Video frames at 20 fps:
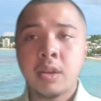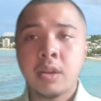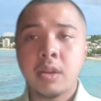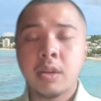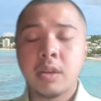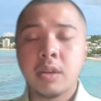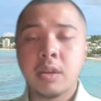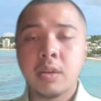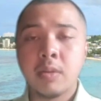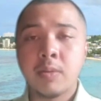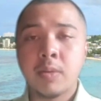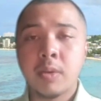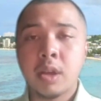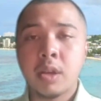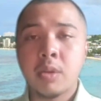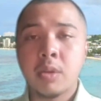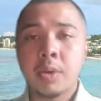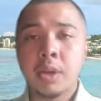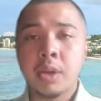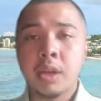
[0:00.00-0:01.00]

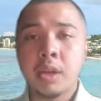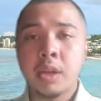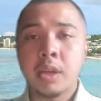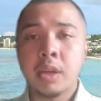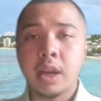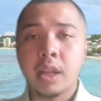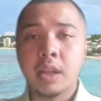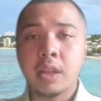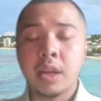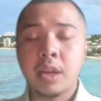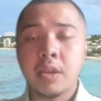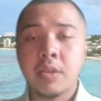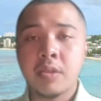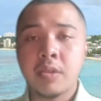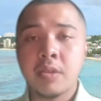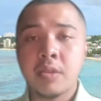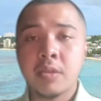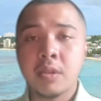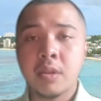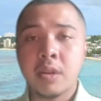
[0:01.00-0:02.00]
following
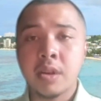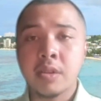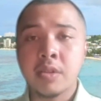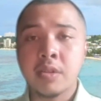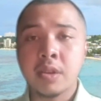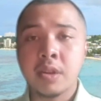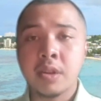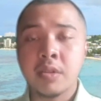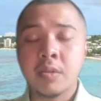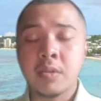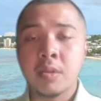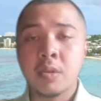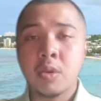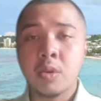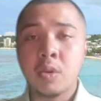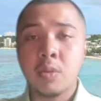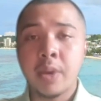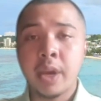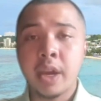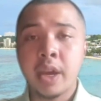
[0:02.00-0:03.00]
allegations lodged against a
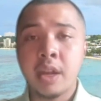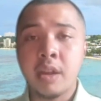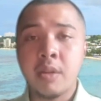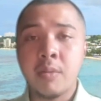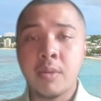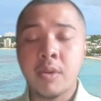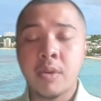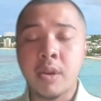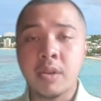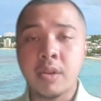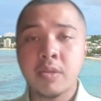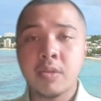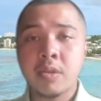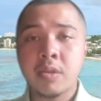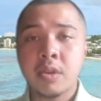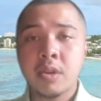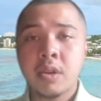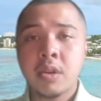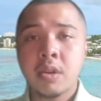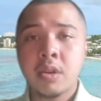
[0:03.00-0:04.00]
local man in March
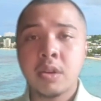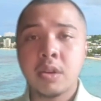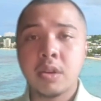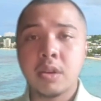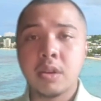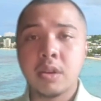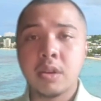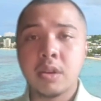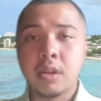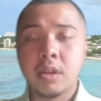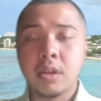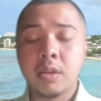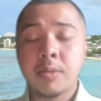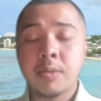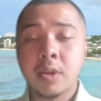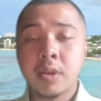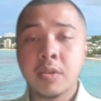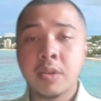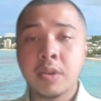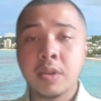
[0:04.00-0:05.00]
of
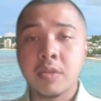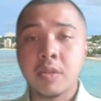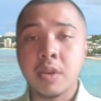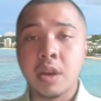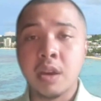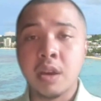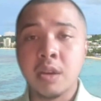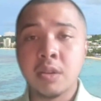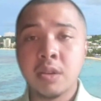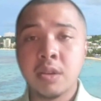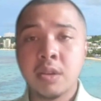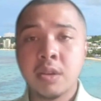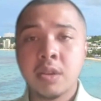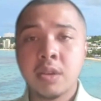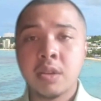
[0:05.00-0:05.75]
touching a child.